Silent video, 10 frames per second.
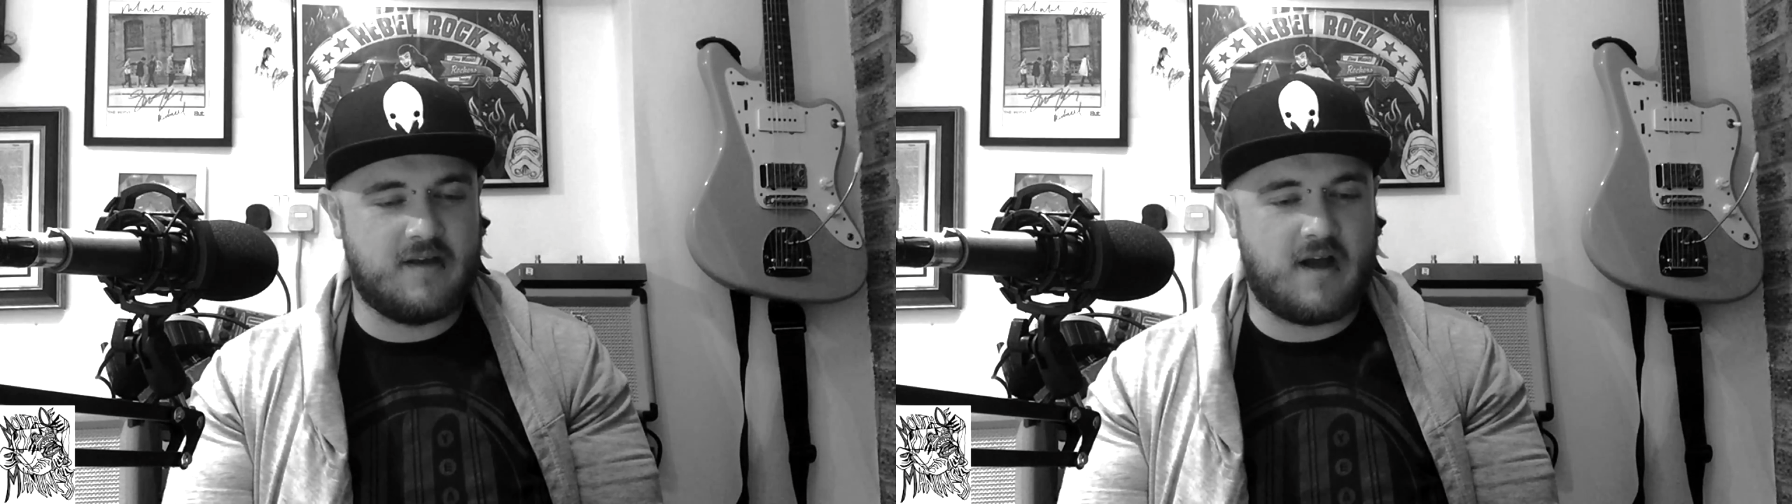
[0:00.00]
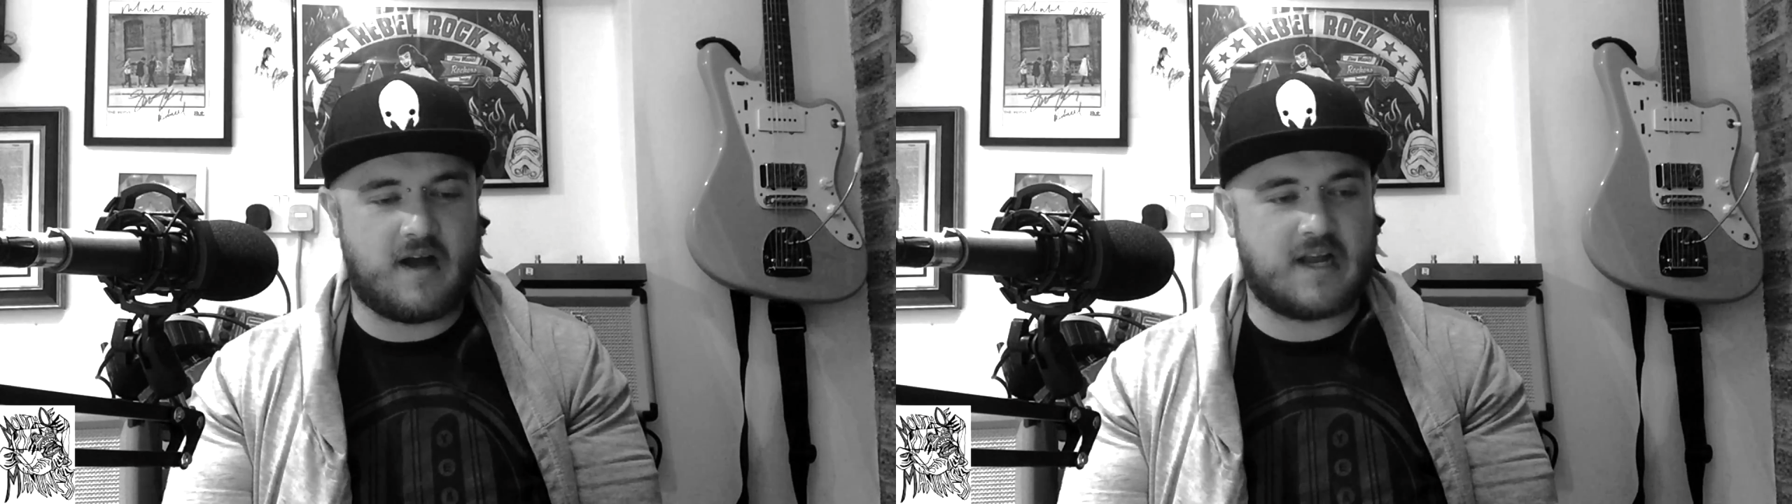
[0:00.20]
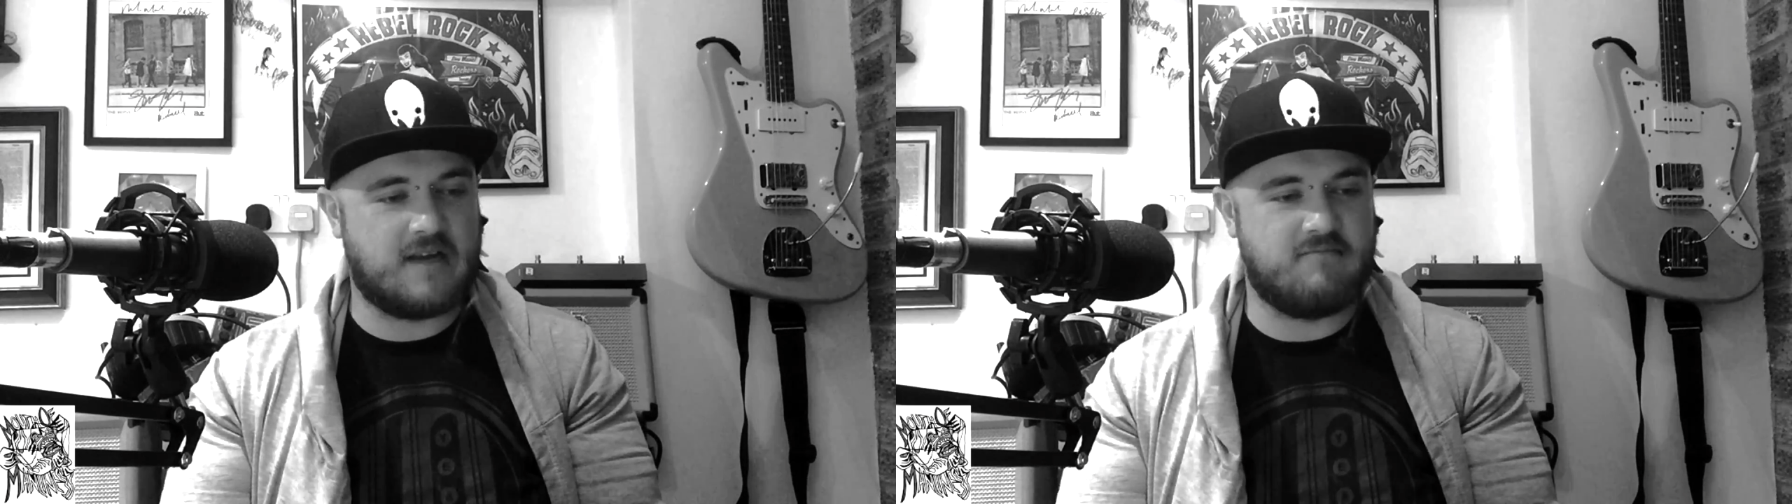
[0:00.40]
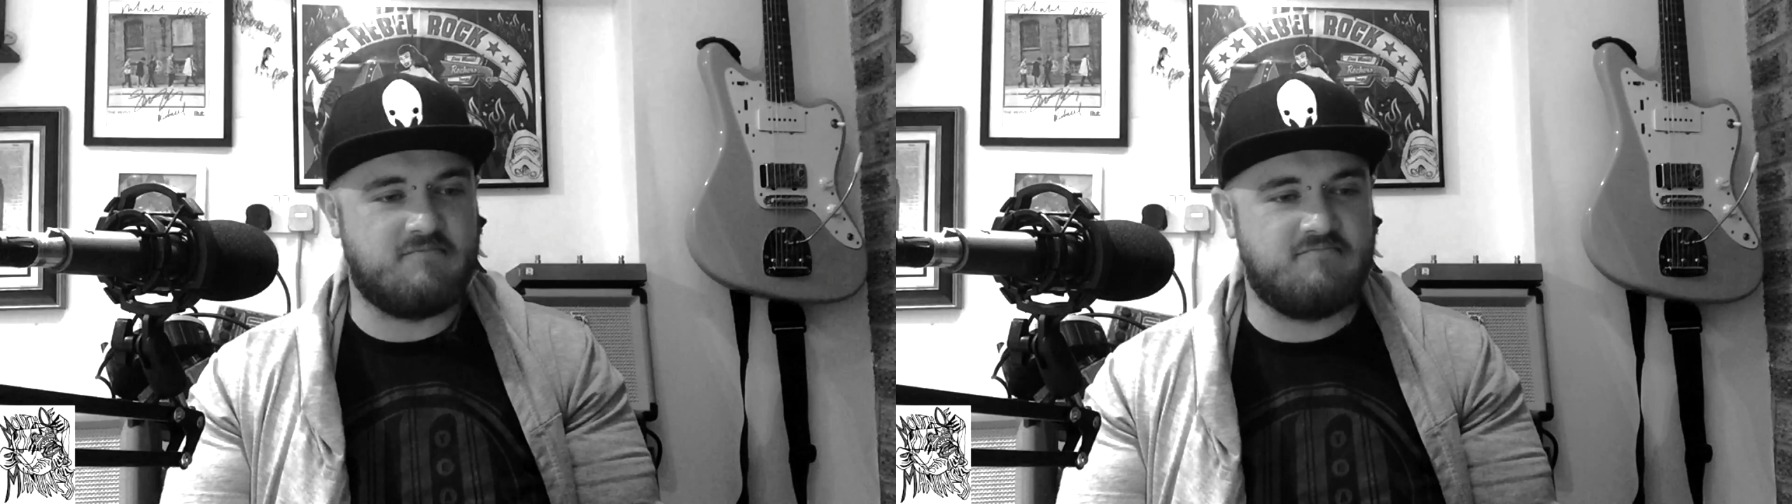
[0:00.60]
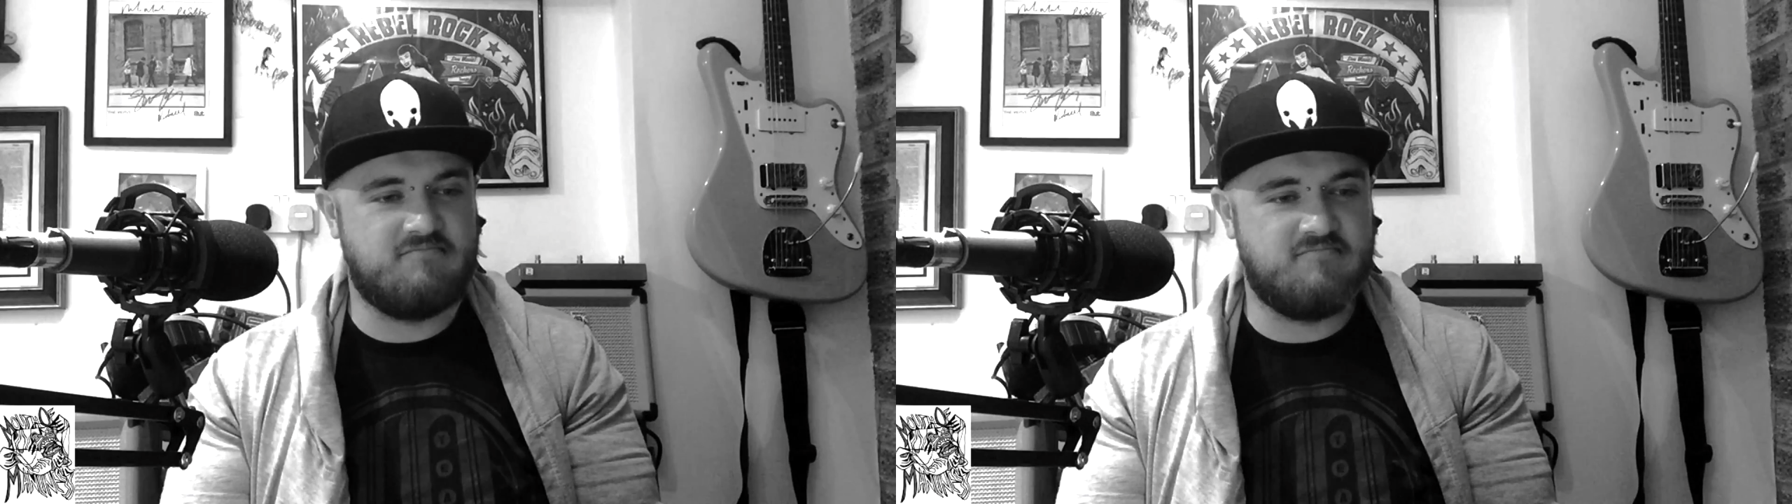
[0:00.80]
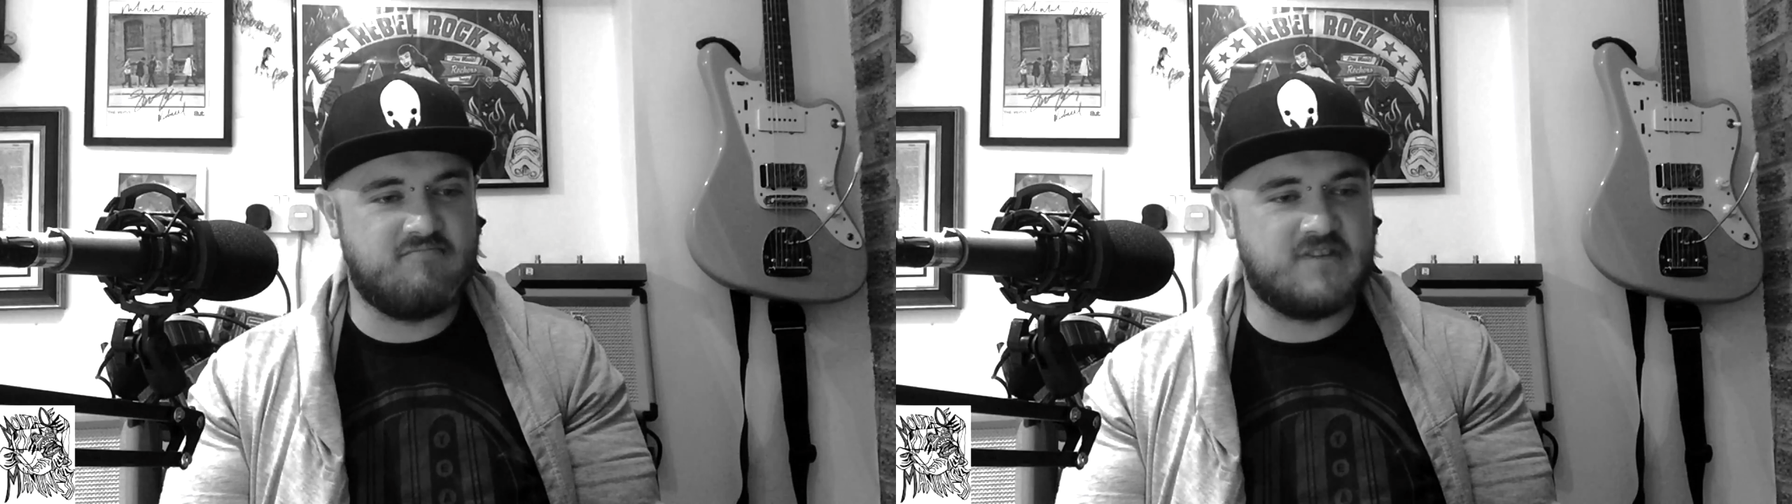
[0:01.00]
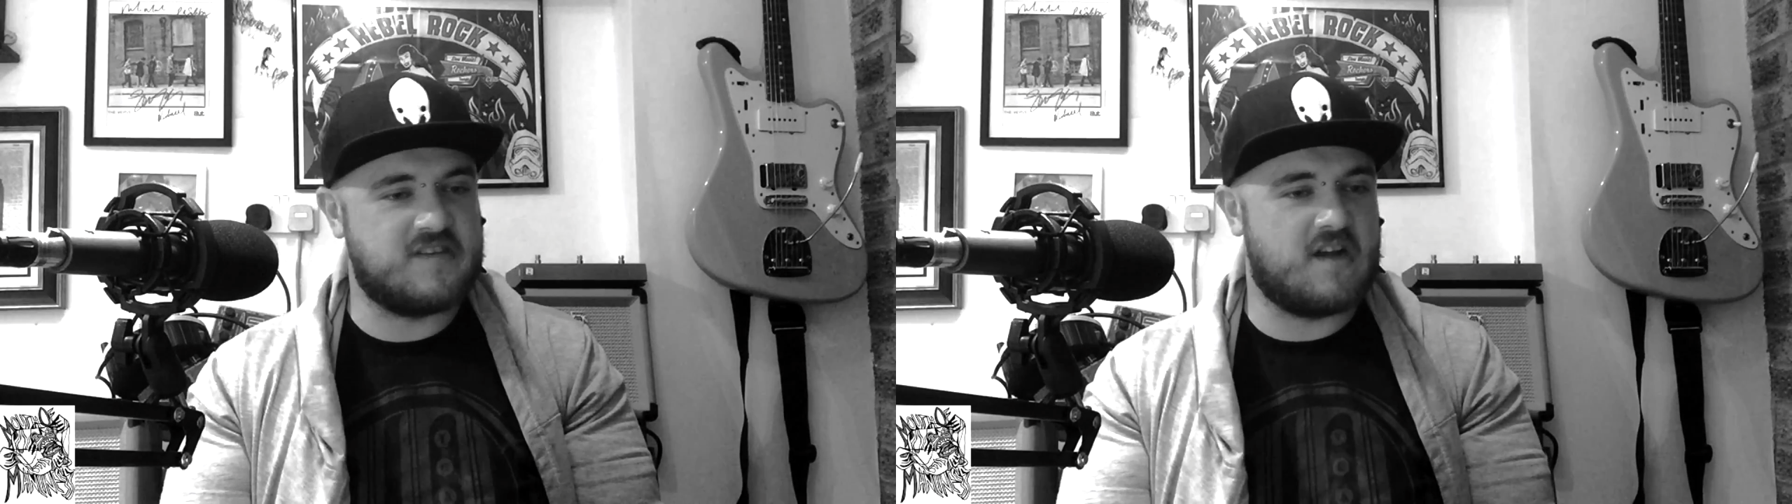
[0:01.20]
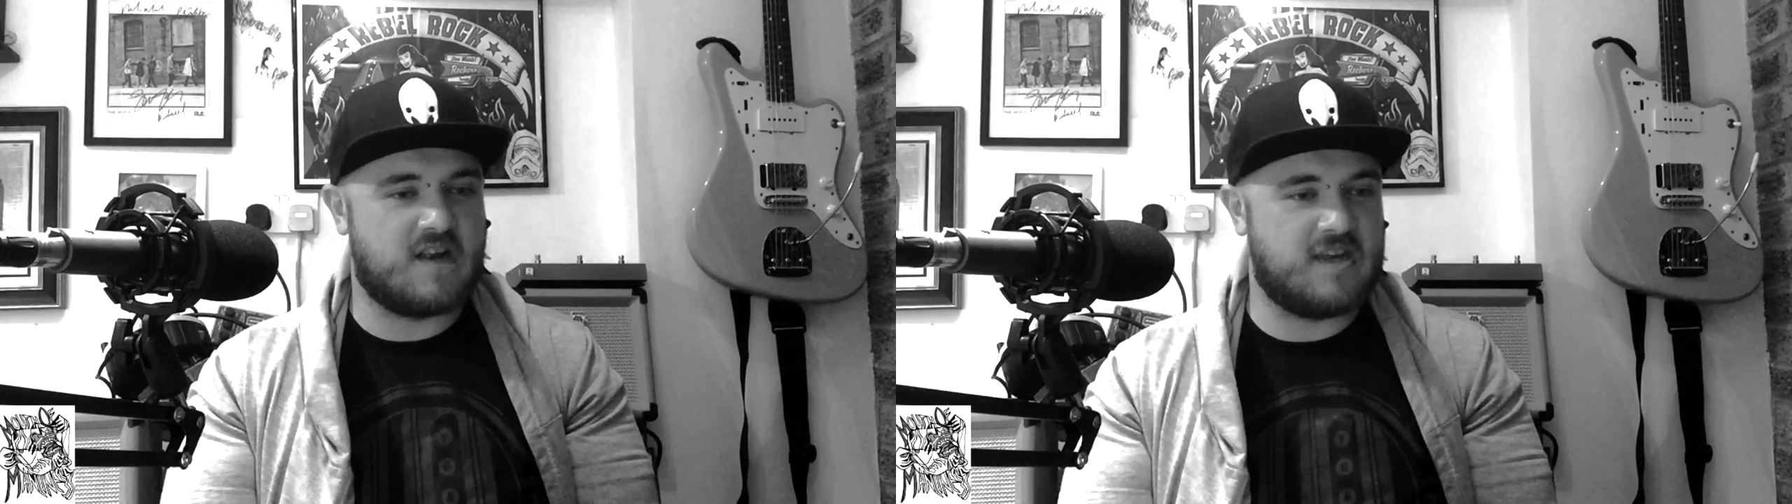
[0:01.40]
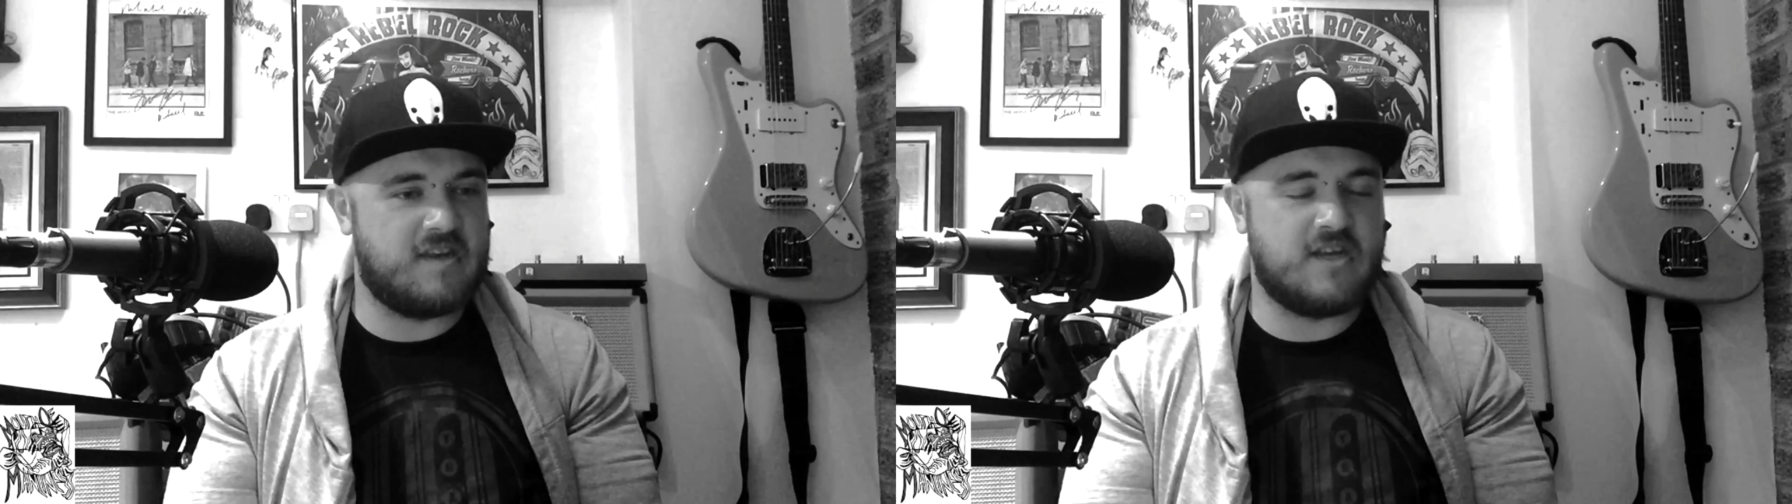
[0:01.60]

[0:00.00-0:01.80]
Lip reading: hugging, snuggling,